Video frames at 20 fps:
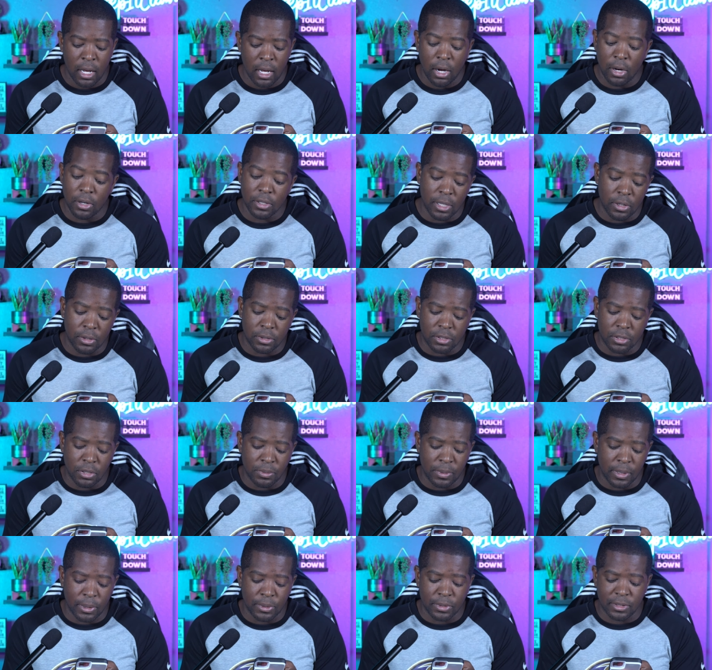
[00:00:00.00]
Oh, no,
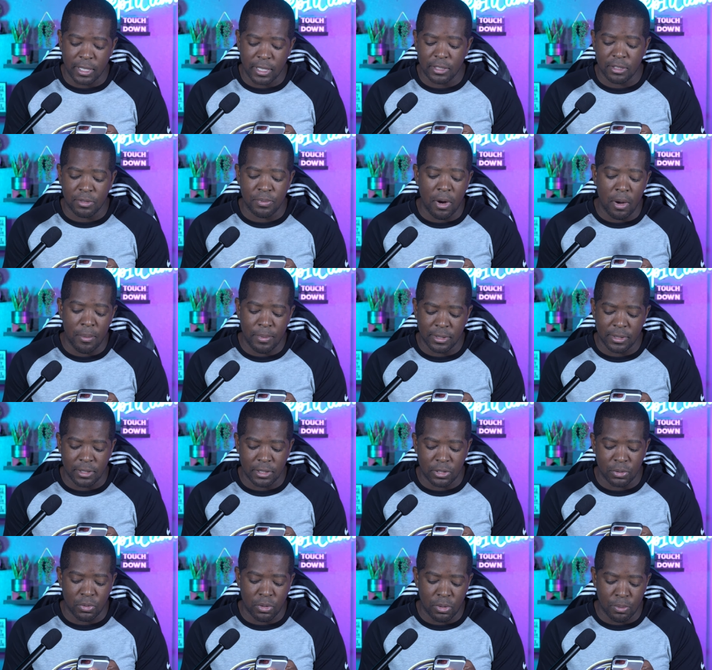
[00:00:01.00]
excuse me. They were saying smart
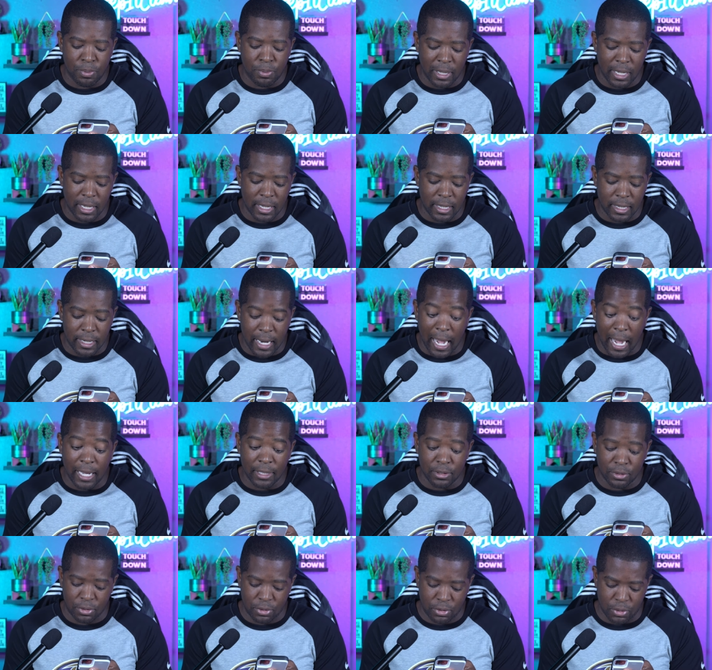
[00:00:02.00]
business would be
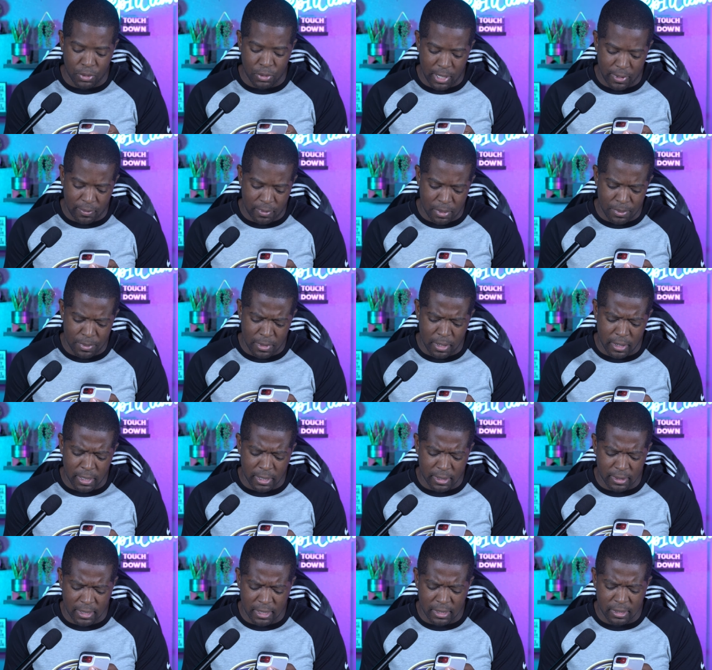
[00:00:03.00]
not to give Lamar an
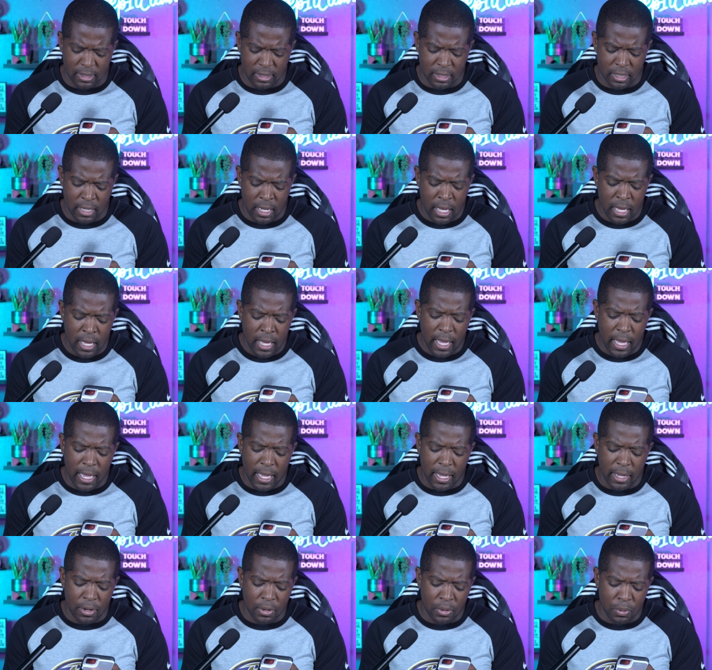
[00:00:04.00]
extension.
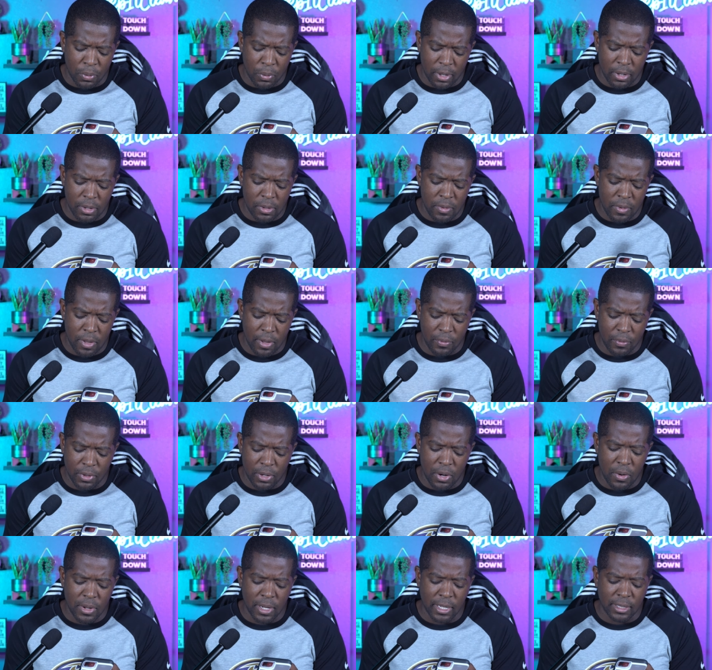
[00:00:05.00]
And, well, if we
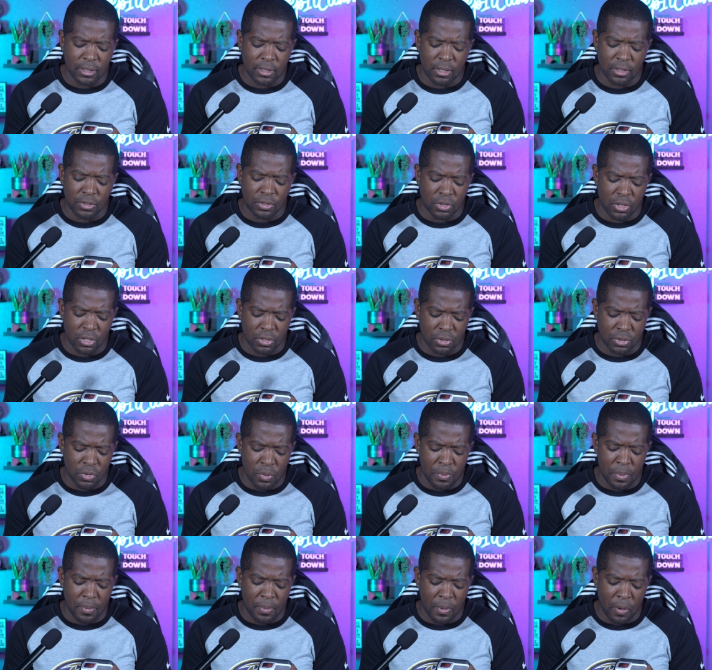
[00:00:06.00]
don't get to the uh,
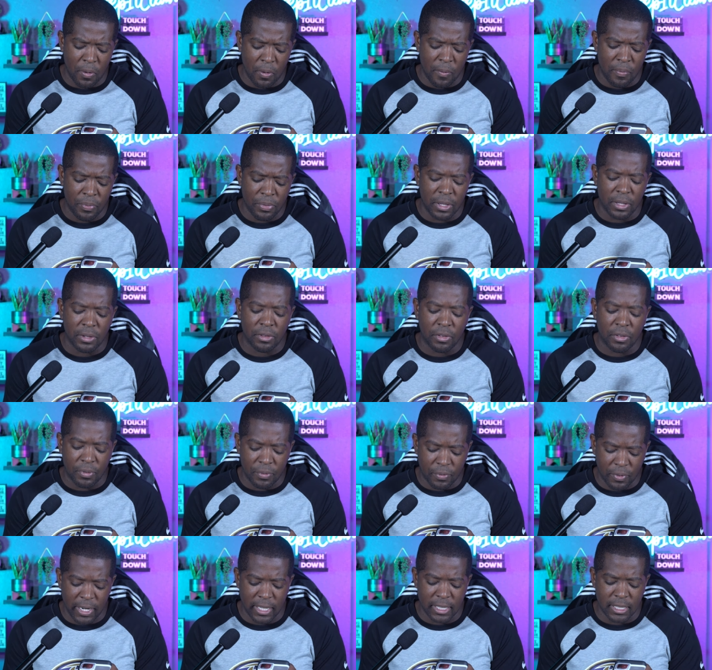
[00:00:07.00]
Super Bowl, then to
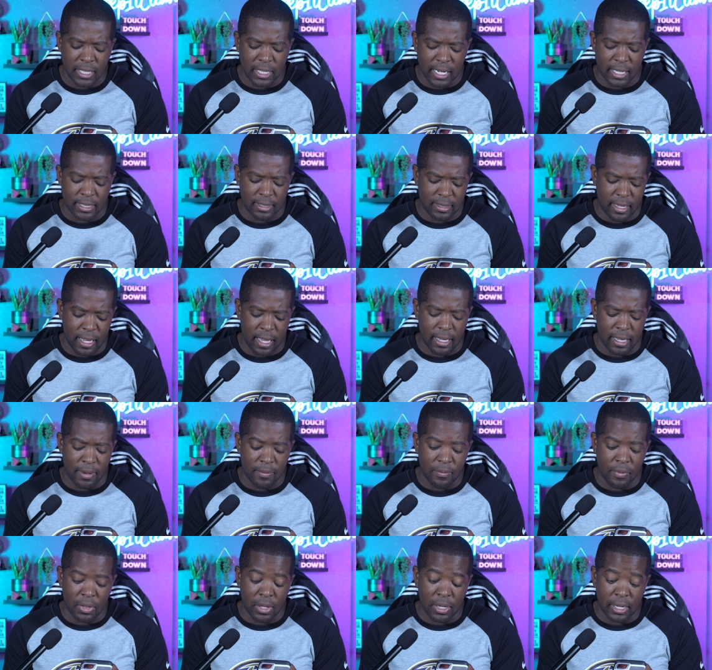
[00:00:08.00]
franchise tag
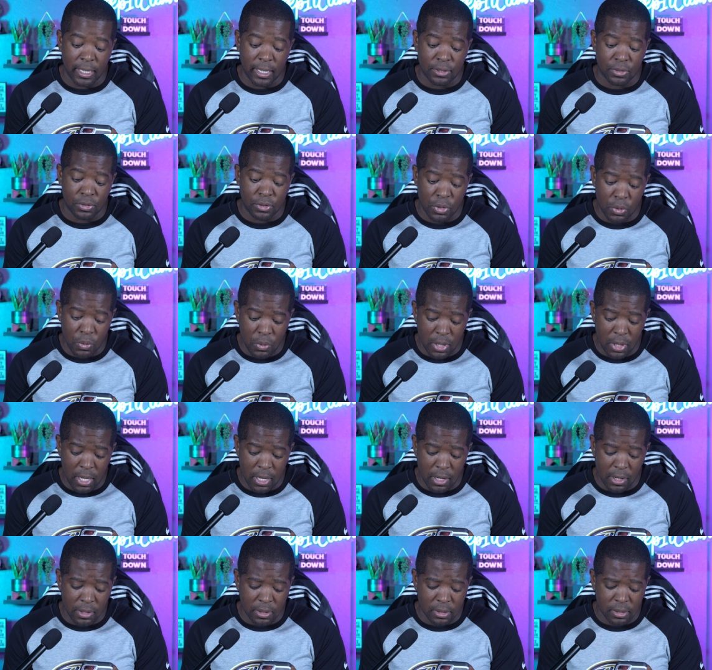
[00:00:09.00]
him for the next two
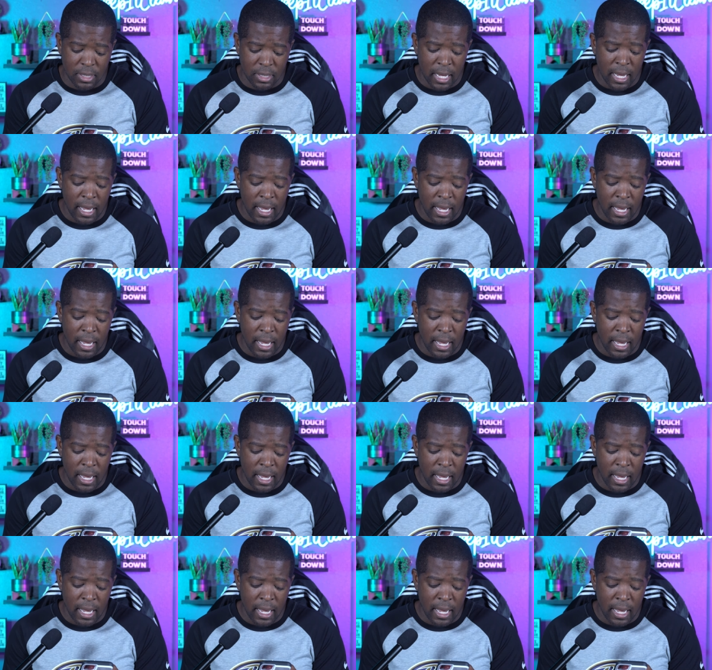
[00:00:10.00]
years.